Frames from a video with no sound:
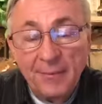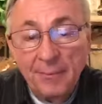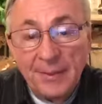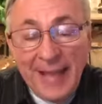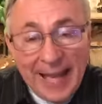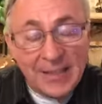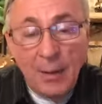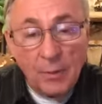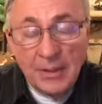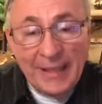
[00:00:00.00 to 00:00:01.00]
but that's
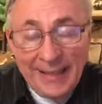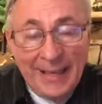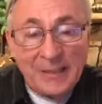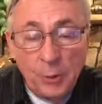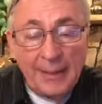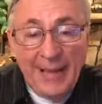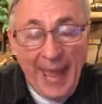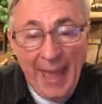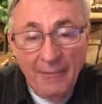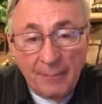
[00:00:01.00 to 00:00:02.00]
not what's going to get you into
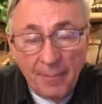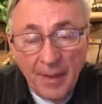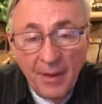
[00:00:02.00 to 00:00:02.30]
heaven.